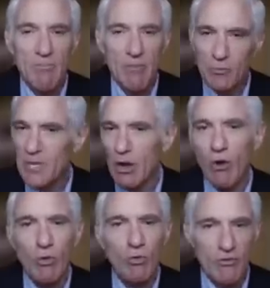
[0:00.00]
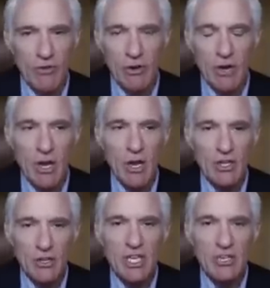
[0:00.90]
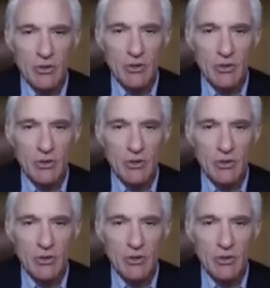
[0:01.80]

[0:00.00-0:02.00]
must be over. You need